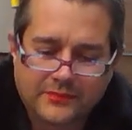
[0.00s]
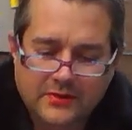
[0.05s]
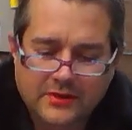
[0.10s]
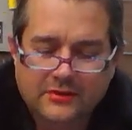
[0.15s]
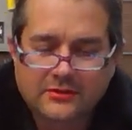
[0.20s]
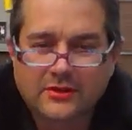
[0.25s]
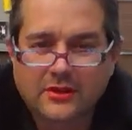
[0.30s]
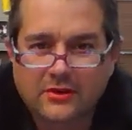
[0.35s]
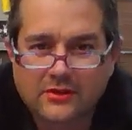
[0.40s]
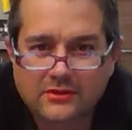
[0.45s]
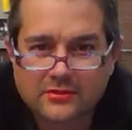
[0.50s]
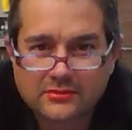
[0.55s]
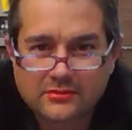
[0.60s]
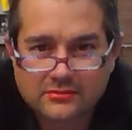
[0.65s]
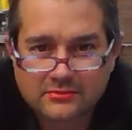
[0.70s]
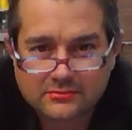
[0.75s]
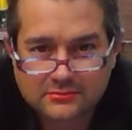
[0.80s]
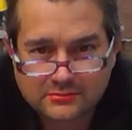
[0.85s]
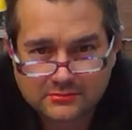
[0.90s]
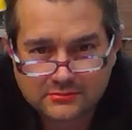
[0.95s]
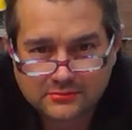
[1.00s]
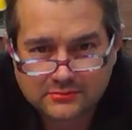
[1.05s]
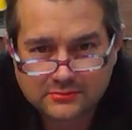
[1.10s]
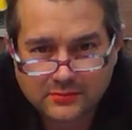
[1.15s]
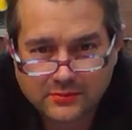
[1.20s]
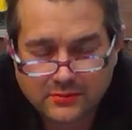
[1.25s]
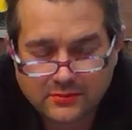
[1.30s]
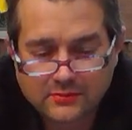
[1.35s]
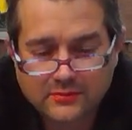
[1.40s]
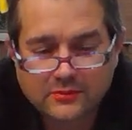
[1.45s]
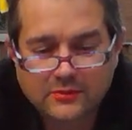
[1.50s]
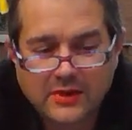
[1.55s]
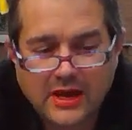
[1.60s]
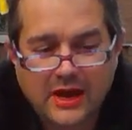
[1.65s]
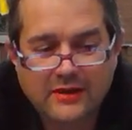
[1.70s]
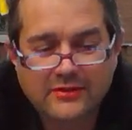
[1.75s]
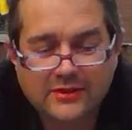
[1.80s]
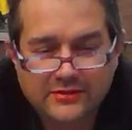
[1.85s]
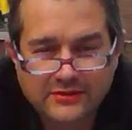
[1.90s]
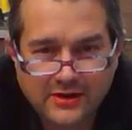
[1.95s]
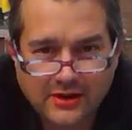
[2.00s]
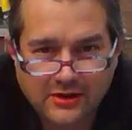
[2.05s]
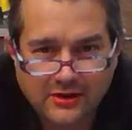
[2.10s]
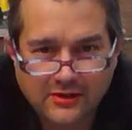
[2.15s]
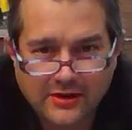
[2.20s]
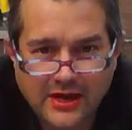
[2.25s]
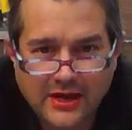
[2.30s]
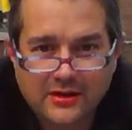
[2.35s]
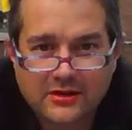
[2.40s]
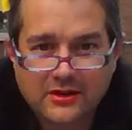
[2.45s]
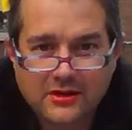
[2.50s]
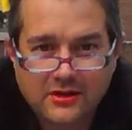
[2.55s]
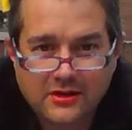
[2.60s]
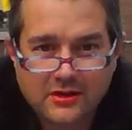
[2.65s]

So having said all that,